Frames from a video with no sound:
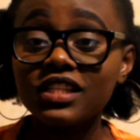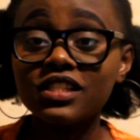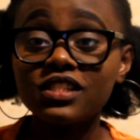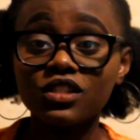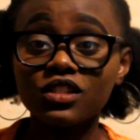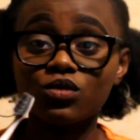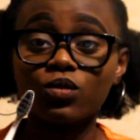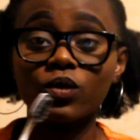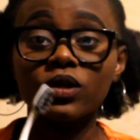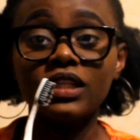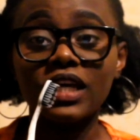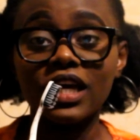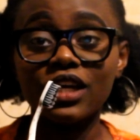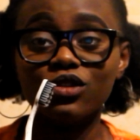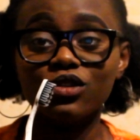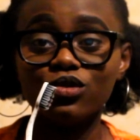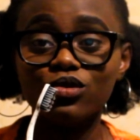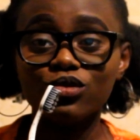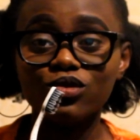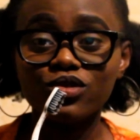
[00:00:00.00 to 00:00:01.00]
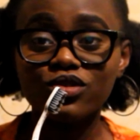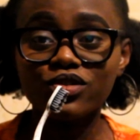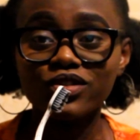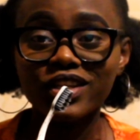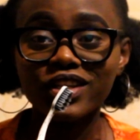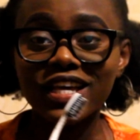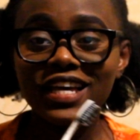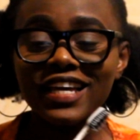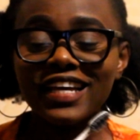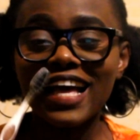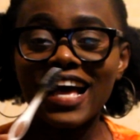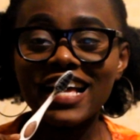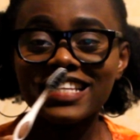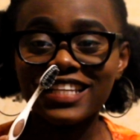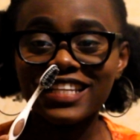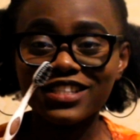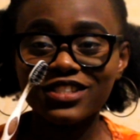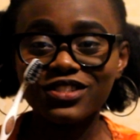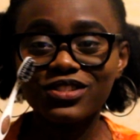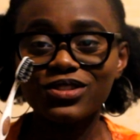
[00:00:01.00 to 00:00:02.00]
This is what I use.
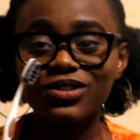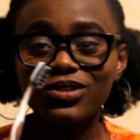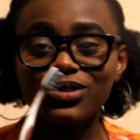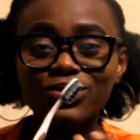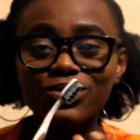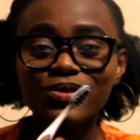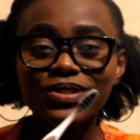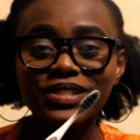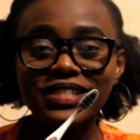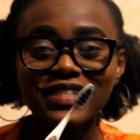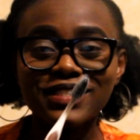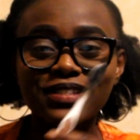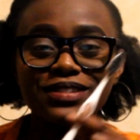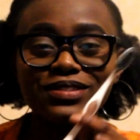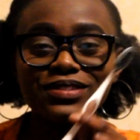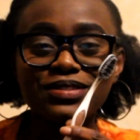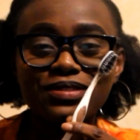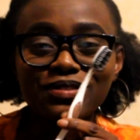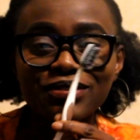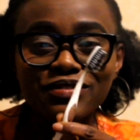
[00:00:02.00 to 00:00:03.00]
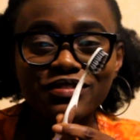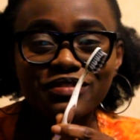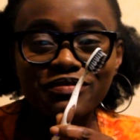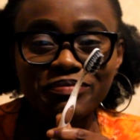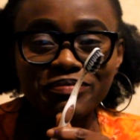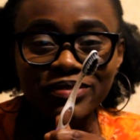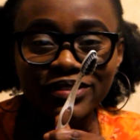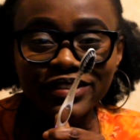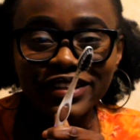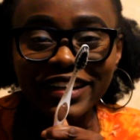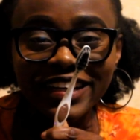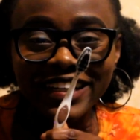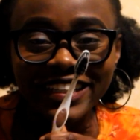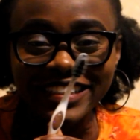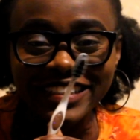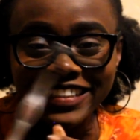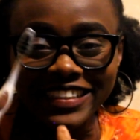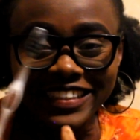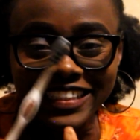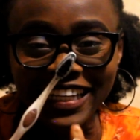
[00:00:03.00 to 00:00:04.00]
Guys, excuse the
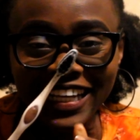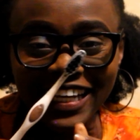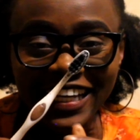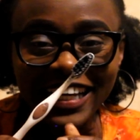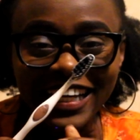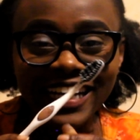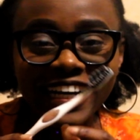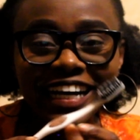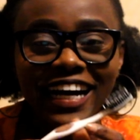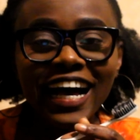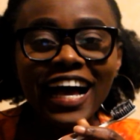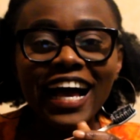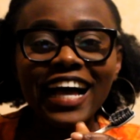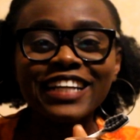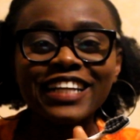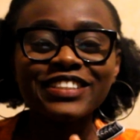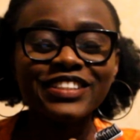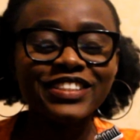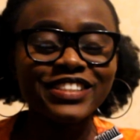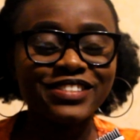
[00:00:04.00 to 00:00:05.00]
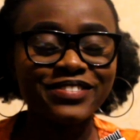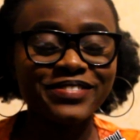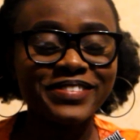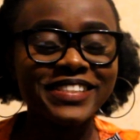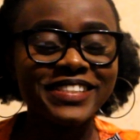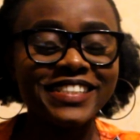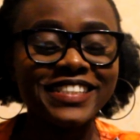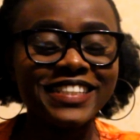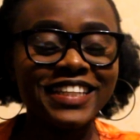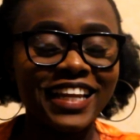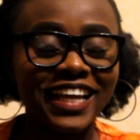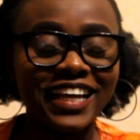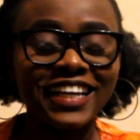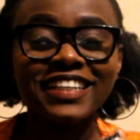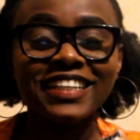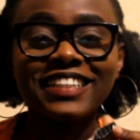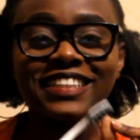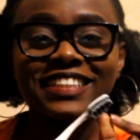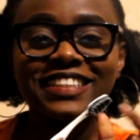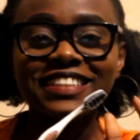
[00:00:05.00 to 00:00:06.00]
toothbrush. I know it's really
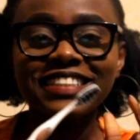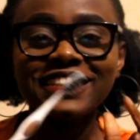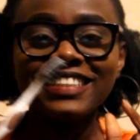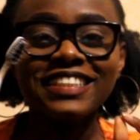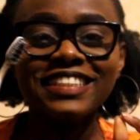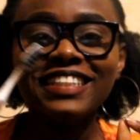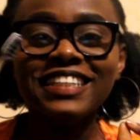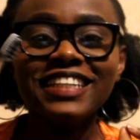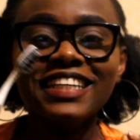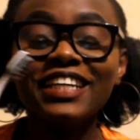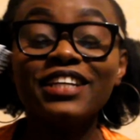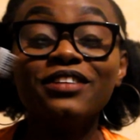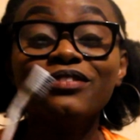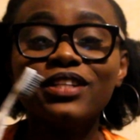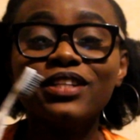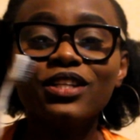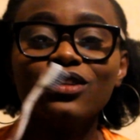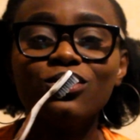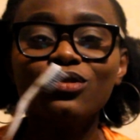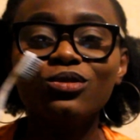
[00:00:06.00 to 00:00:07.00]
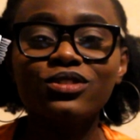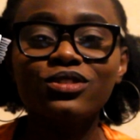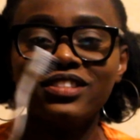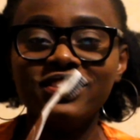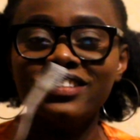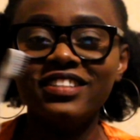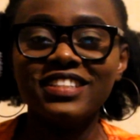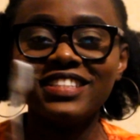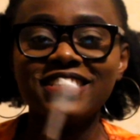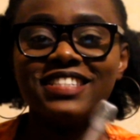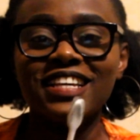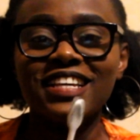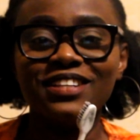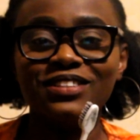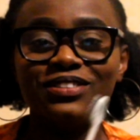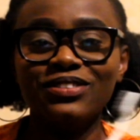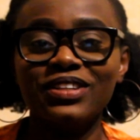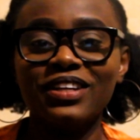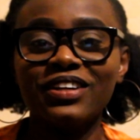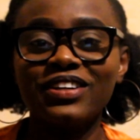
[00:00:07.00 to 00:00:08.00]
like, it really looks dirty
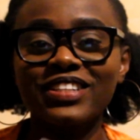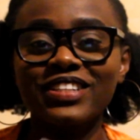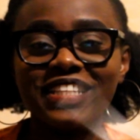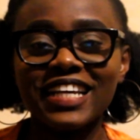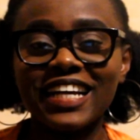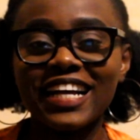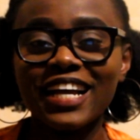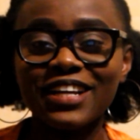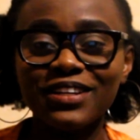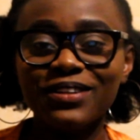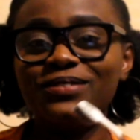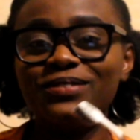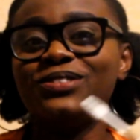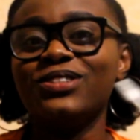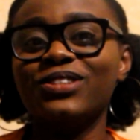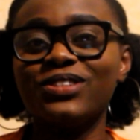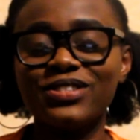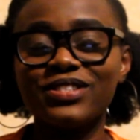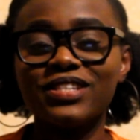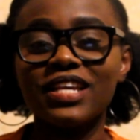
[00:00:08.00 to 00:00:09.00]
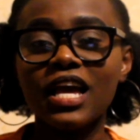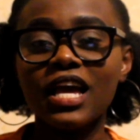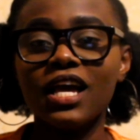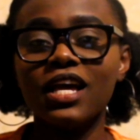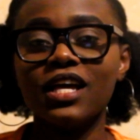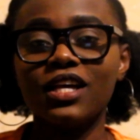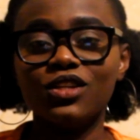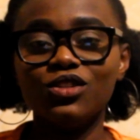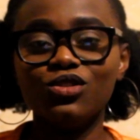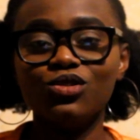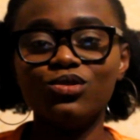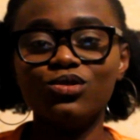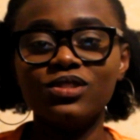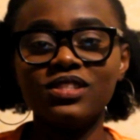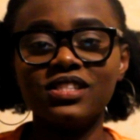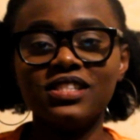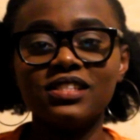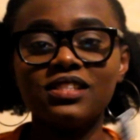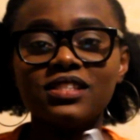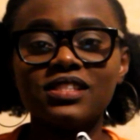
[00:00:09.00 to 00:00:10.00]
and all that because I kind of just
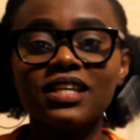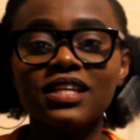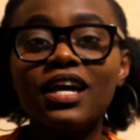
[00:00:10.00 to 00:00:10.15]
used it.